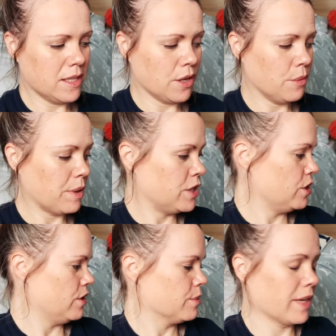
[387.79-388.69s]
So, but I
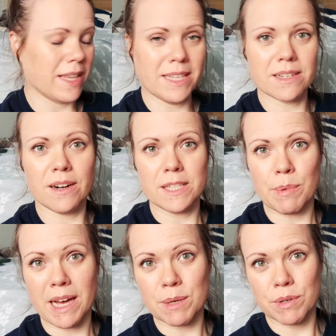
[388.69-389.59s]
do just want to get these cards
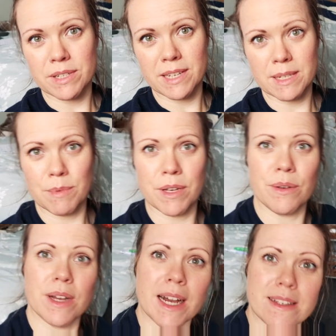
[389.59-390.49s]
packed, because
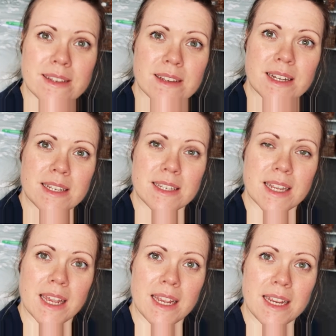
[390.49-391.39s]
Gizmo has decided
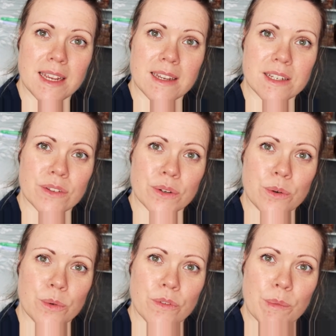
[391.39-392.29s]
today, she's on the
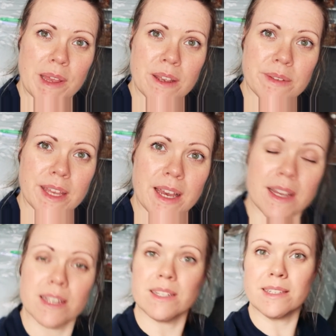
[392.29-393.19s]
corner of the bed over
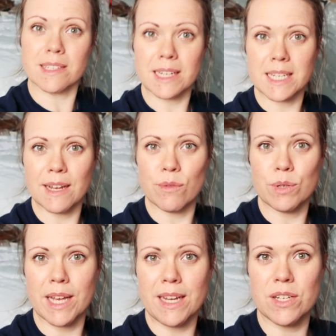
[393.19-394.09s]
there, she's decided today of
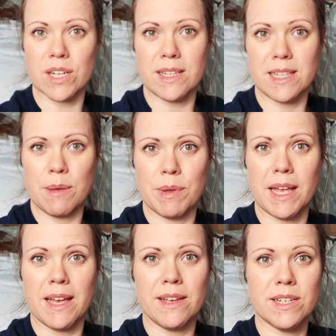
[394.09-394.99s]
all days she's going to sleep in
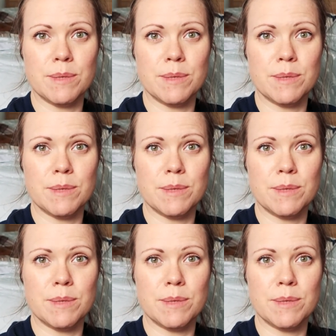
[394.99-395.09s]
here.